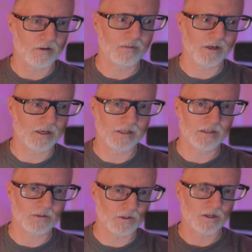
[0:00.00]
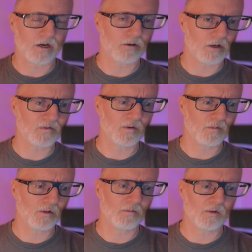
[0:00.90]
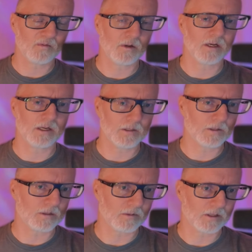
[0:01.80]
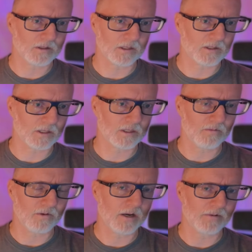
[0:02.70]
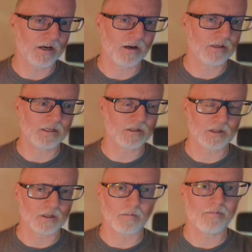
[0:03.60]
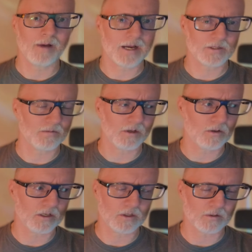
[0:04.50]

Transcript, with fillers: P90X, the entire CrossFit mo- movement is something. He's like 65 now, and he's like a massive yogi.